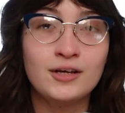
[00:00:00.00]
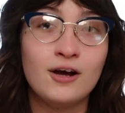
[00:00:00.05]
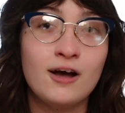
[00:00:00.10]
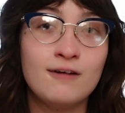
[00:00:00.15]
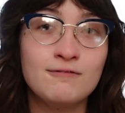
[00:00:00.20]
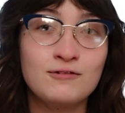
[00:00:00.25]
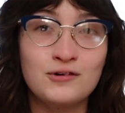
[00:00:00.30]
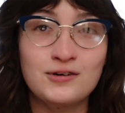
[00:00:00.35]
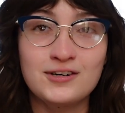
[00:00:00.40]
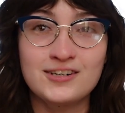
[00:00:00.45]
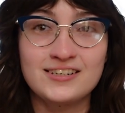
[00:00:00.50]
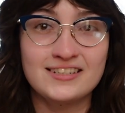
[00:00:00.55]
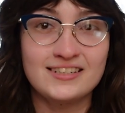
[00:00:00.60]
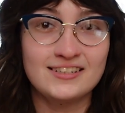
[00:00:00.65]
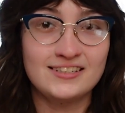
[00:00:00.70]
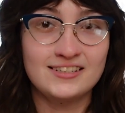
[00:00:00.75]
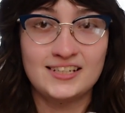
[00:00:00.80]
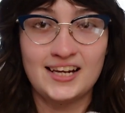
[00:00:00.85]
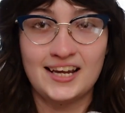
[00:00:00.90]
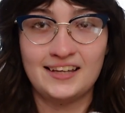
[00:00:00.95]
Of course,
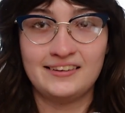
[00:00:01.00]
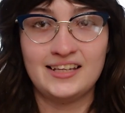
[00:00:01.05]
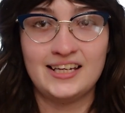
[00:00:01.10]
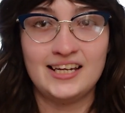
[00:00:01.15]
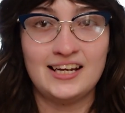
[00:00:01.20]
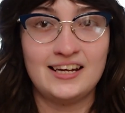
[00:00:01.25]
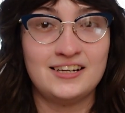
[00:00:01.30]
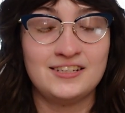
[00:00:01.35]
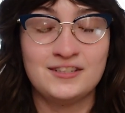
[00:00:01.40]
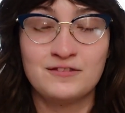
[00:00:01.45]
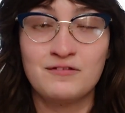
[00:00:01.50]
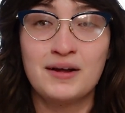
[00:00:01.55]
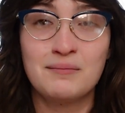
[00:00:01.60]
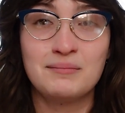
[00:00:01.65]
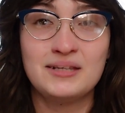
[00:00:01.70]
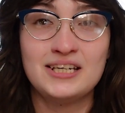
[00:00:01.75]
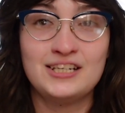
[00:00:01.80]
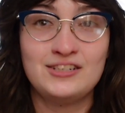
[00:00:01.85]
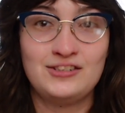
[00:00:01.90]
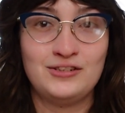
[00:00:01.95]
Stanley and his
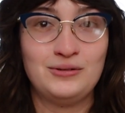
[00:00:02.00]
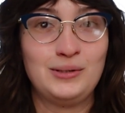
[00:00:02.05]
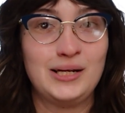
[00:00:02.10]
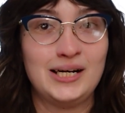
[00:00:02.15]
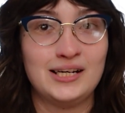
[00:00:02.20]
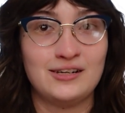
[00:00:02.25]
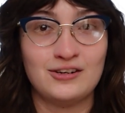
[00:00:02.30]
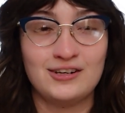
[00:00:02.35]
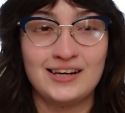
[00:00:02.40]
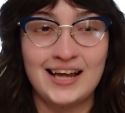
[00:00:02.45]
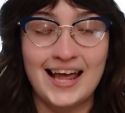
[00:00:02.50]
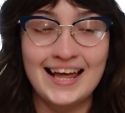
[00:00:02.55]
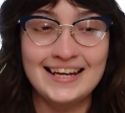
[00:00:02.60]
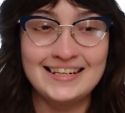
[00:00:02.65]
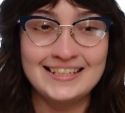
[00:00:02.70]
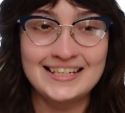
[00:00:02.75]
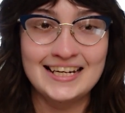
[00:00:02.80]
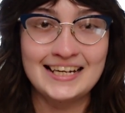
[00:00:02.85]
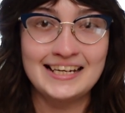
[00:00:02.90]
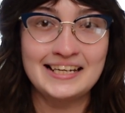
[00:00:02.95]
family do get a good
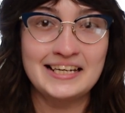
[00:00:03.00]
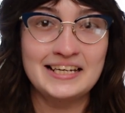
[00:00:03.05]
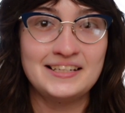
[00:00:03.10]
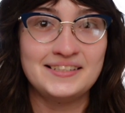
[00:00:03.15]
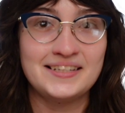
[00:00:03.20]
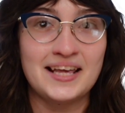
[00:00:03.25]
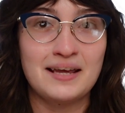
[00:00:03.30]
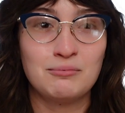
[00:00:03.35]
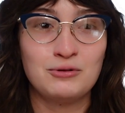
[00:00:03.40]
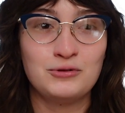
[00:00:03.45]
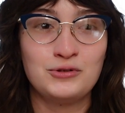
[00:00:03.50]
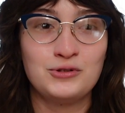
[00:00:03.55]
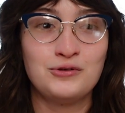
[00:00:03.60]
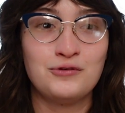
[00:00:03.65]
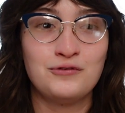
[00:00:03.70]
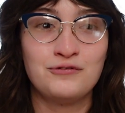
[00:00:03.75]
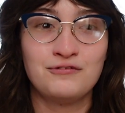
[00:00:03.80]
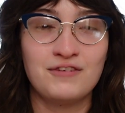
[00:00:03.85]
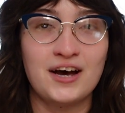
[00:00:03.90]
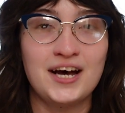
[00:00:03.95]
ending. He's able
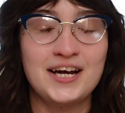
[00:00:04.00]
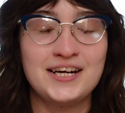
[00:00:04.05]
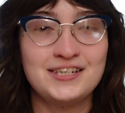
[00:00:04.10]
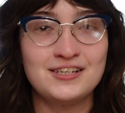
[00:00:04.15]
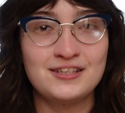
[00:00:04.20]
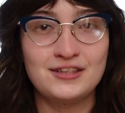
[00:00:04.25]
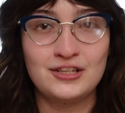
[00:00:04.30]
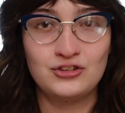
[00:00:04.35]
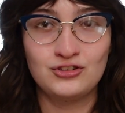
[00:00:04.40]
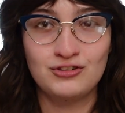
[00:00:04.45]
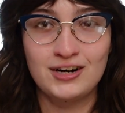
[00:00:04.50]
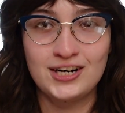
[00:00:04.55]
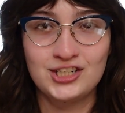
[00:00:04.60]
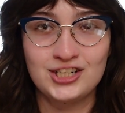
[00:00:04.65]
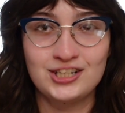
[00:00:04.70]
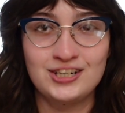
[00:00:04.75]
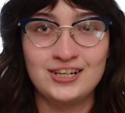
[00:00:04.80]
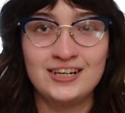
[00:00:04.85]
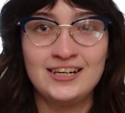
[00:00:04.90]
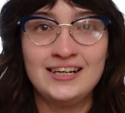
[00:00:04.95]
to find the
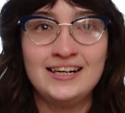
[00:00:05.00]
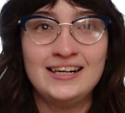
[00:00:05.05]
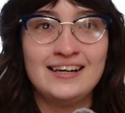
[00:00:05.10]
treasure.